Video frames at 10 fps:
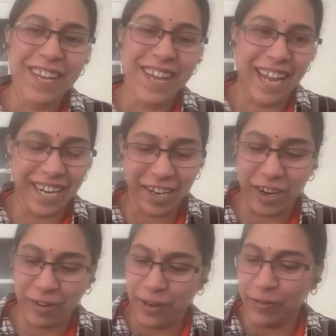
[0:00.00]
I get a
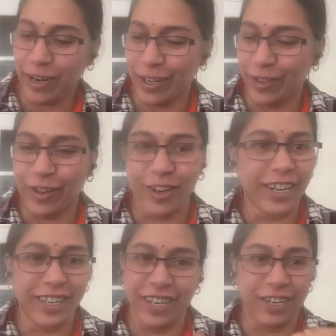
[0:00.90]
lot of inquiries on
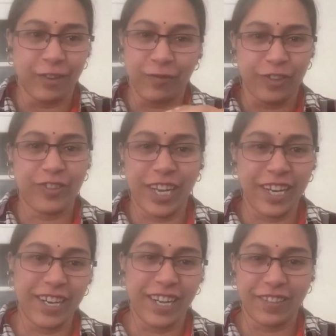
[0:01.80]
LinkedIn of this
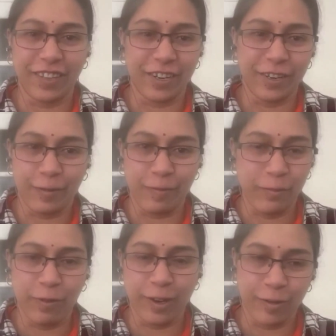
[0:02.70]
kind, like there are
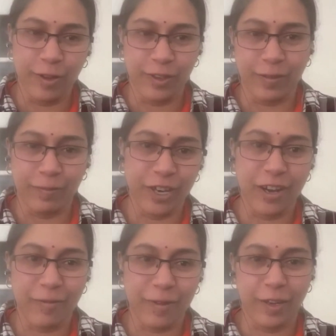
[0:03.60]
people doing some
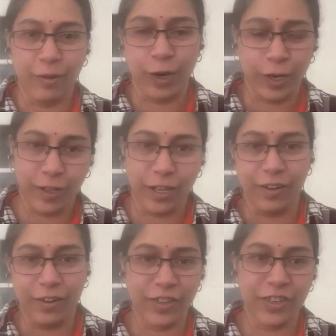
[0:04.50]
job and they're
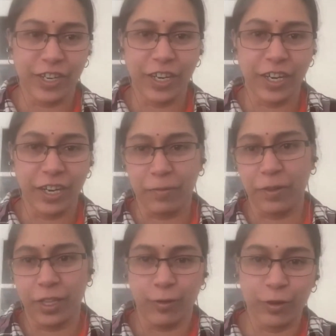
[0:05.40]
interested in
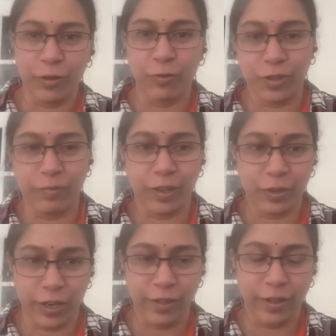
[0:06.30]
NLP, they want to do something
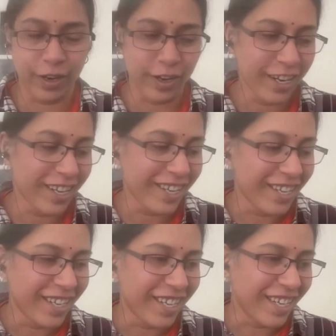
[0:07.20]
together.
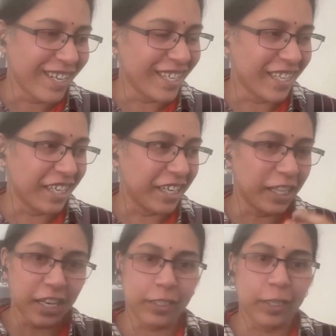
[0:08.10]

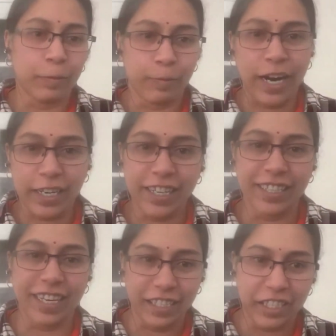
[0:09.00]
There are some practical
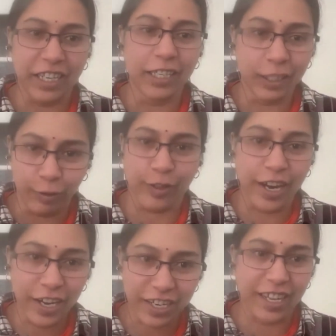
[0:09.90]
constraints for
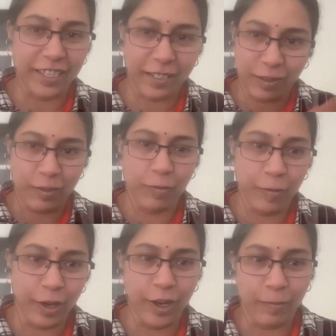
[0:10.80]
that, as you
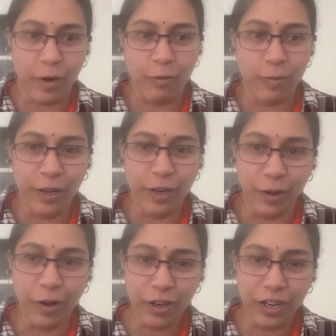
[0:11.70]
may all probably
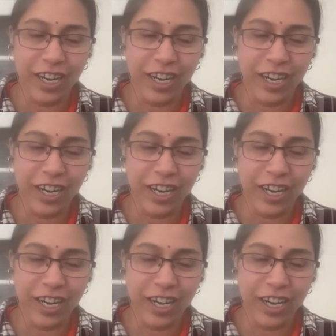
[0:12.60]
know.